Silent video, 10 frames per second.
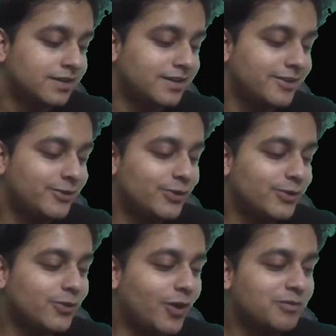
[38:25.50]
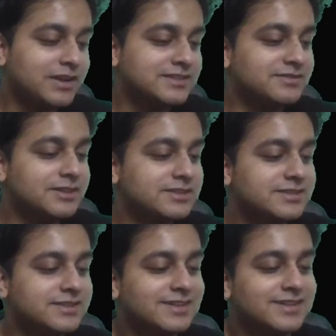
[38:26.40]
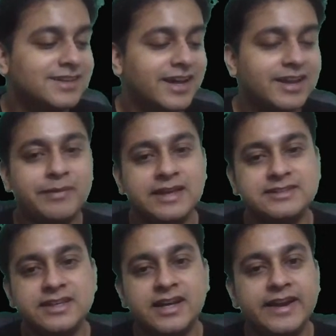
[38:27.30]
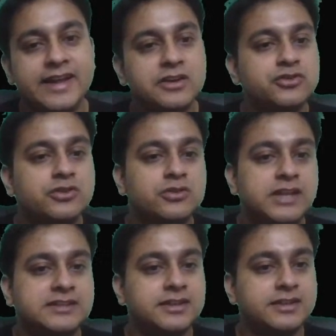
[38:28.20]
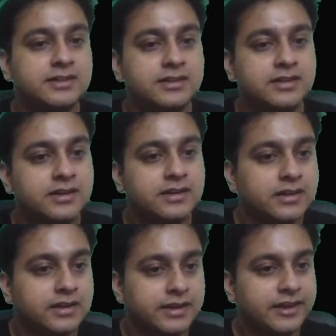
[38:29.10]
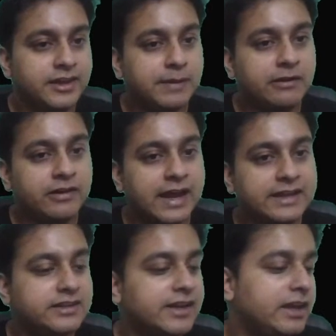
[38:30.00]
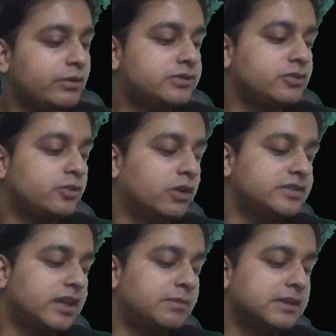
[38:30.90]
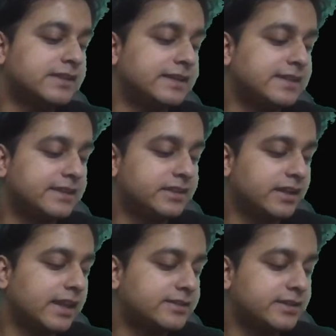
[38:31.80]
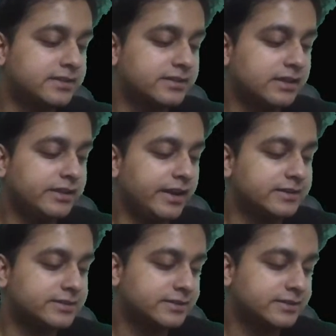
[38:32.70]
You don't know complex numbers? A basic idea you should know. That's it. E power I theta equals to cos theta plus I sin theta. That's it. Nothing else.